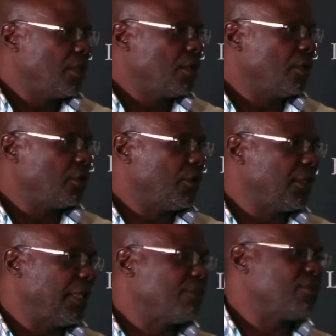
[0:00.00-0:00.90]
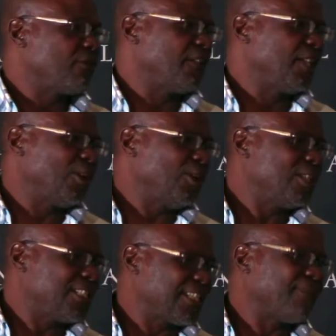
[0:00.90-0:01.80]
Court in terms of the law
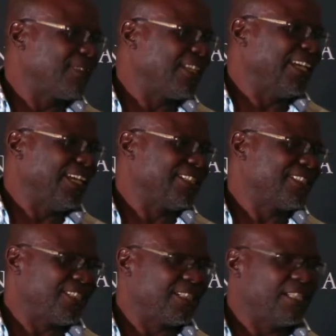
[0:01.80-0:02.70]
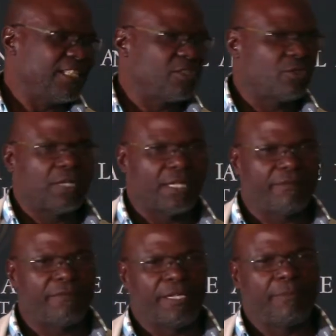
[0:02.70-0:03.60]
is something else. It needs to
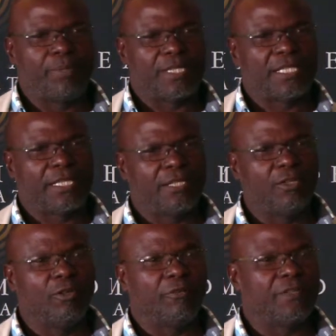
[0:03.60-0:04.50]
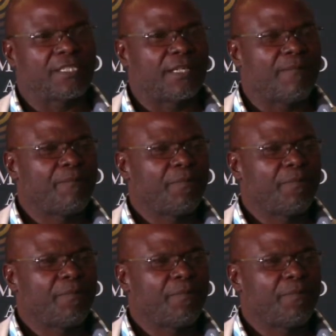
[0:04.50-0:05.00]
have a presiding officer.